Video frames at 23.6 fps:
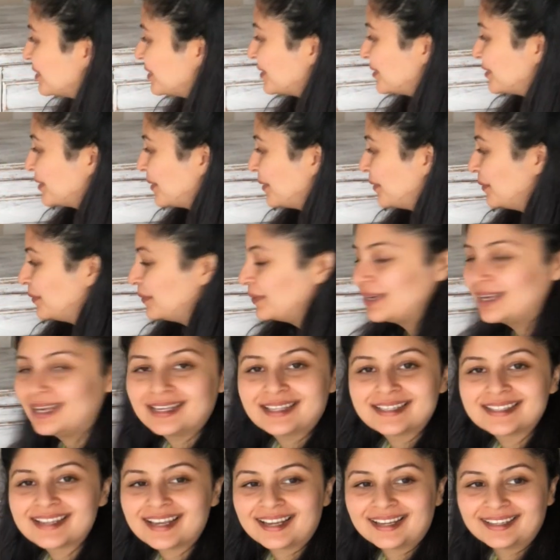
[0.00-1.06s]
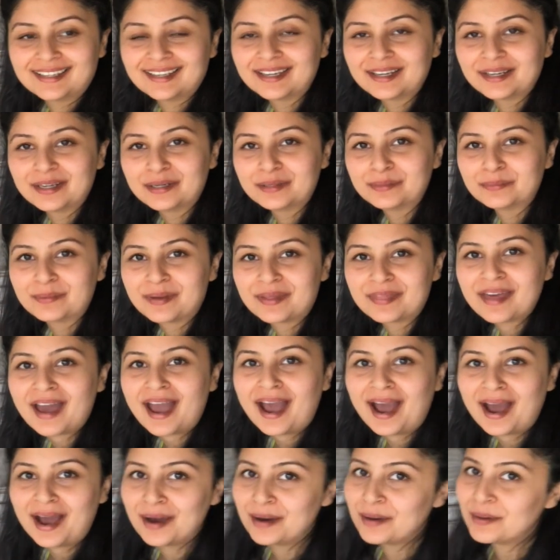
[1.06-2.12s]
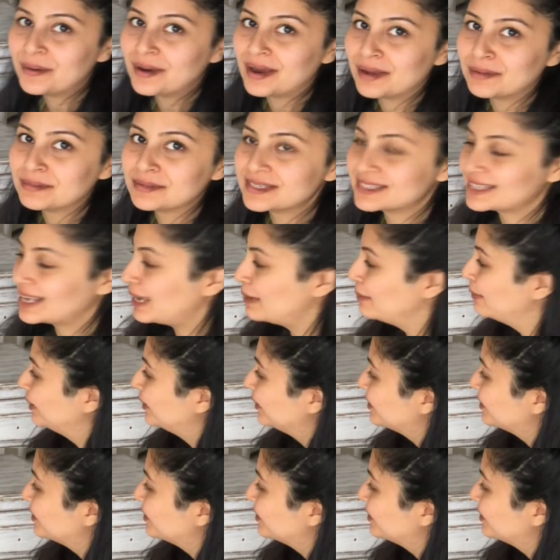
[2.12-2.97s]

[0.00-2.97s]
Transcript: So excited with how I was able